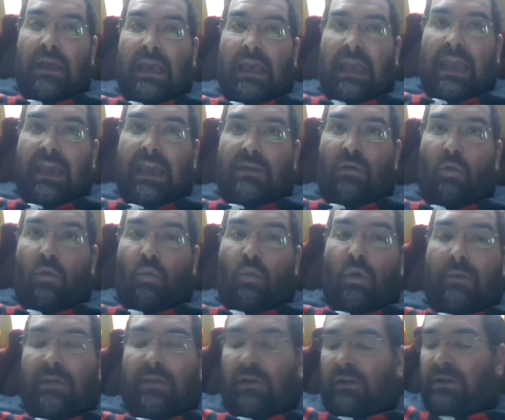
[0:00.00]
and
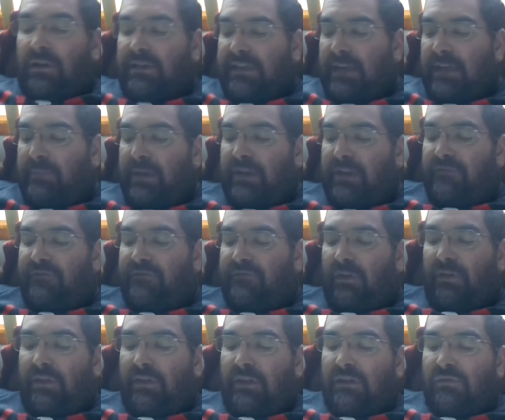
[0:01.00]
women are going to step in to
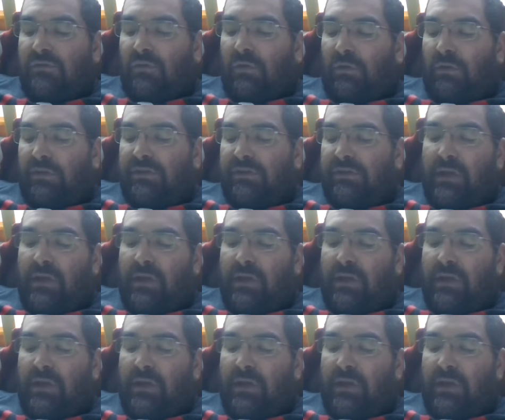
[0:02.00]
fill these roles to